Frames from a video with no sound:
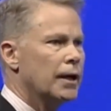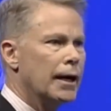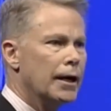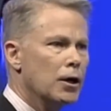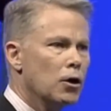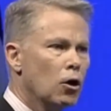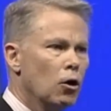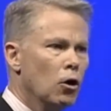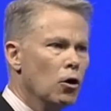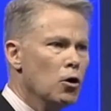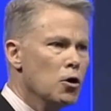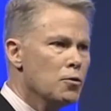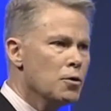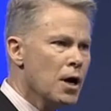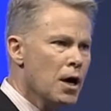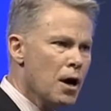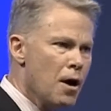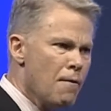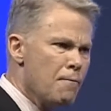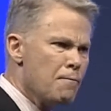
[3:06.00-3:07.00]
that include
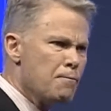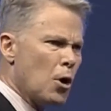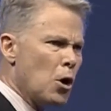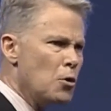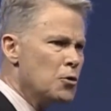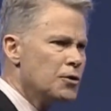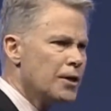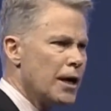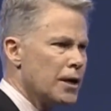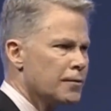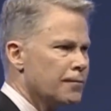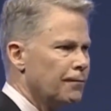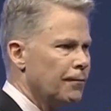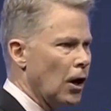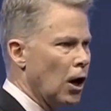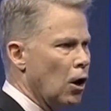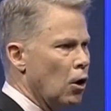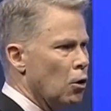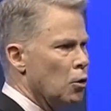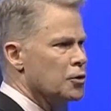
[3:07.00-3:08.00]
process
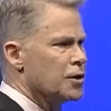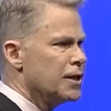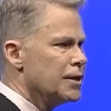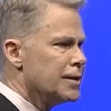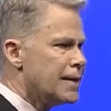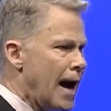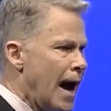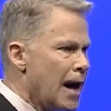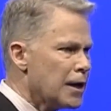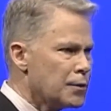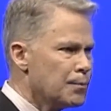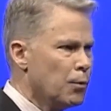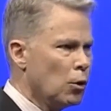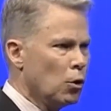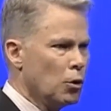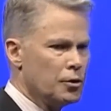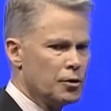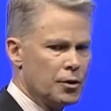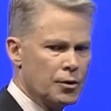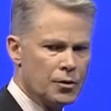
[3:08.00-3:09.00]
flows and
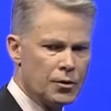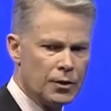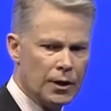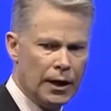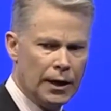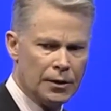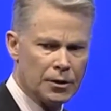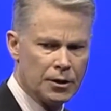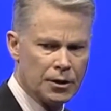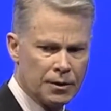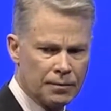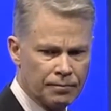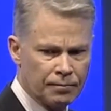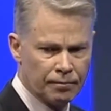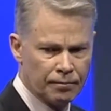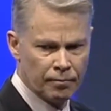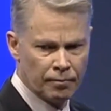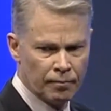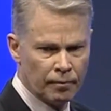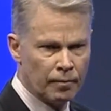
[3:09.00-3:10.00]
dashboards and such.
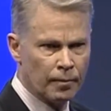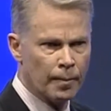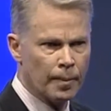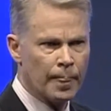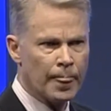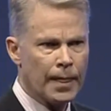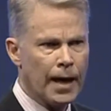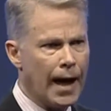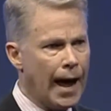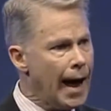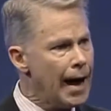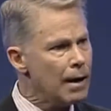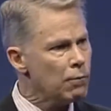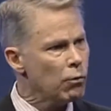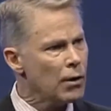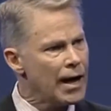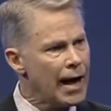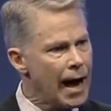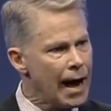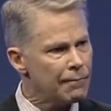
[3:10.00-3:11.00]
And
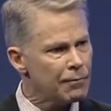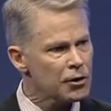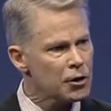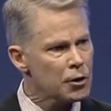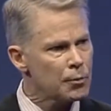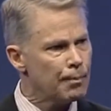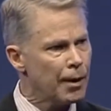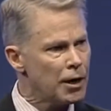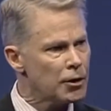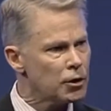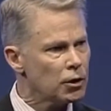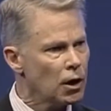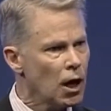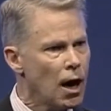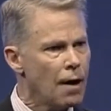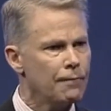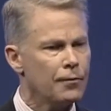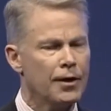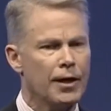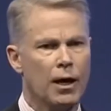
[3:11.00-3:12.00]
we have a special
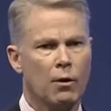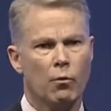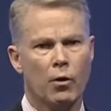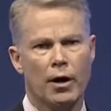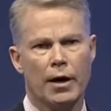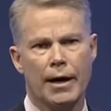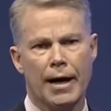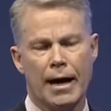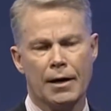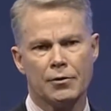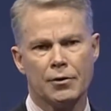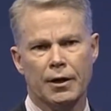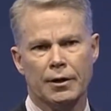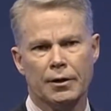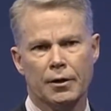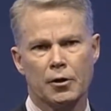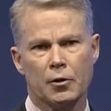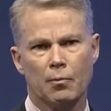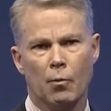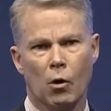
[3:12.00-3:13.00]
offer that we're
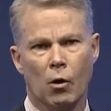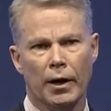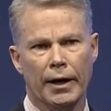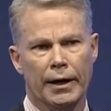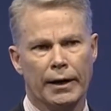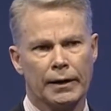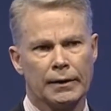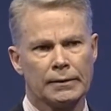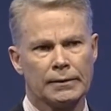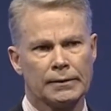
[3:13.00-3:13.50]
announcing this morning.